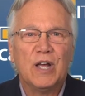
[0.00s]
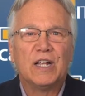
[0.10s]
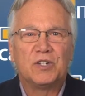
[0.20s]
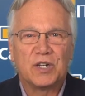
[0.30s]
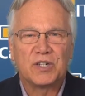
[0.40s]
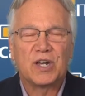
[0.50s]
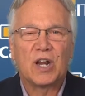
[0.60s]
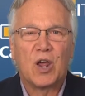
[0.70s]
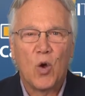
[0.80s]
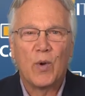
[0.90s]
just
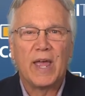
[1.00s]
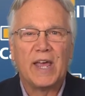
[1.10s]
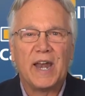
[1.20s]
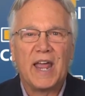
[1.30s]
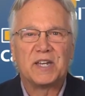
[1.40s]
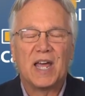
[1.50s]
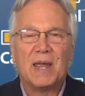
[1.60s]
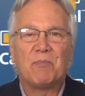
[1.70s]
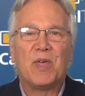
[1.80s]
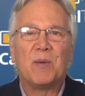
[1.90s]
go ahead and
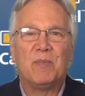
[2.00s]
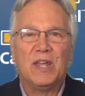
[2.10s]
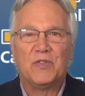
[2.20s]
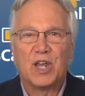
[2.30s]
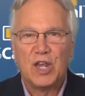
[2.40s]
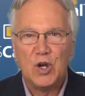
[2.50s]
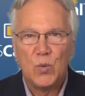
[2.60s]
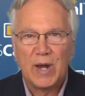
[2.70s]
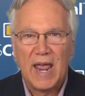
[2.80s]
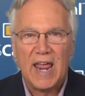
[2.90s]
type them in the
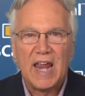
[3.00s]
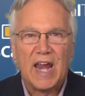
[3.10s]
Q&A